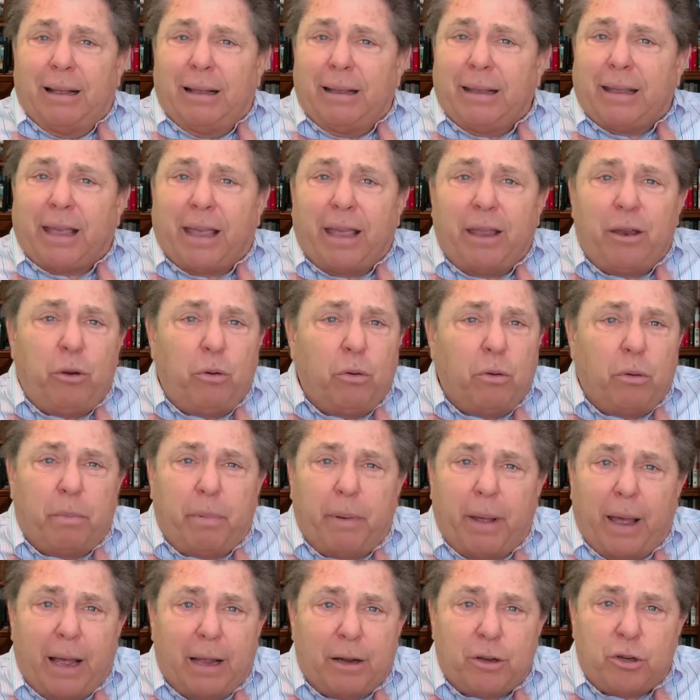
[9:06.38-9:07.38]
Can you
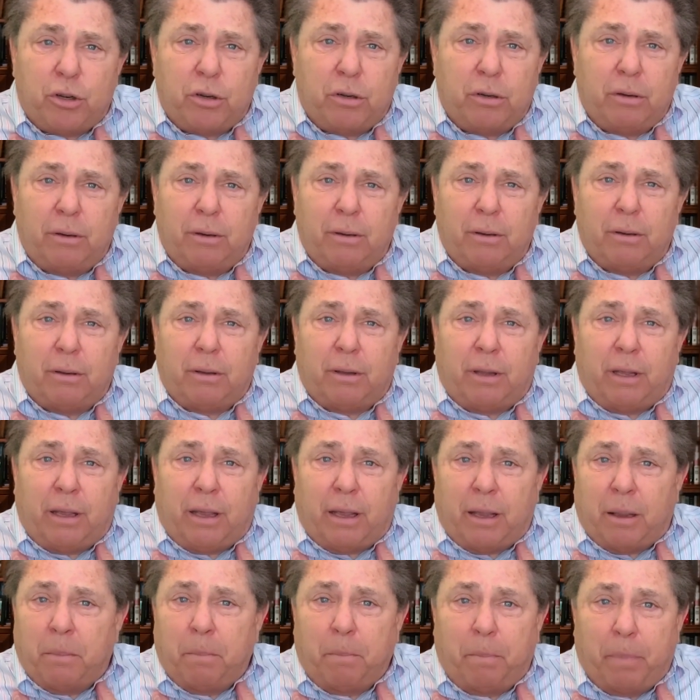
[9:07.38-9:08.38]
imagine
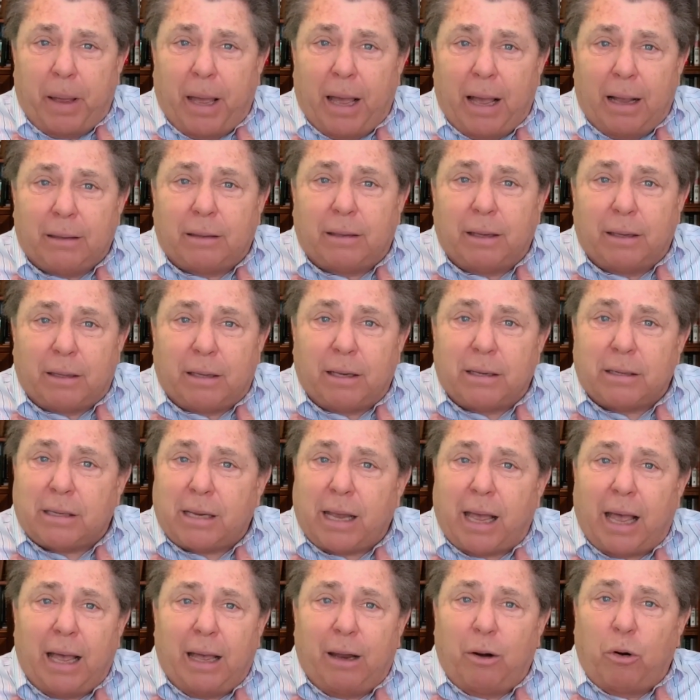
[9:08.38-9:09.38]
the impact that this
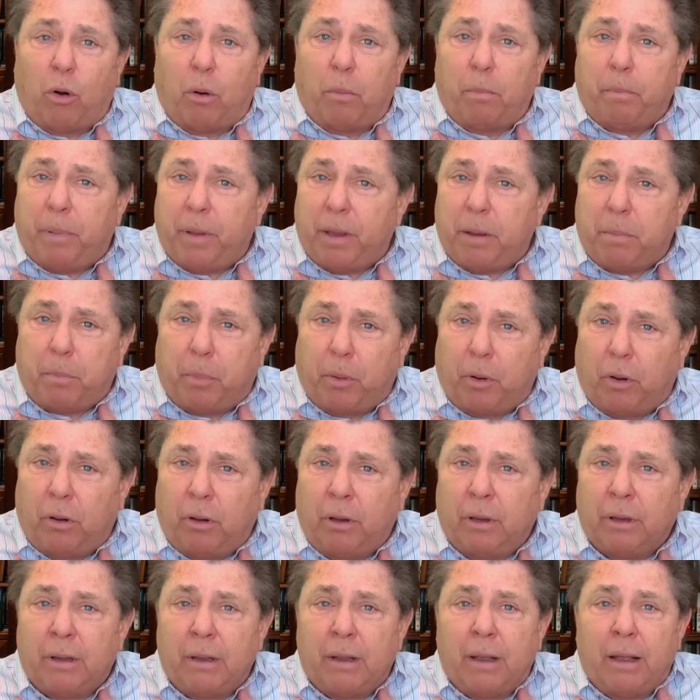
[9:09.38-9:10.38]
had on people?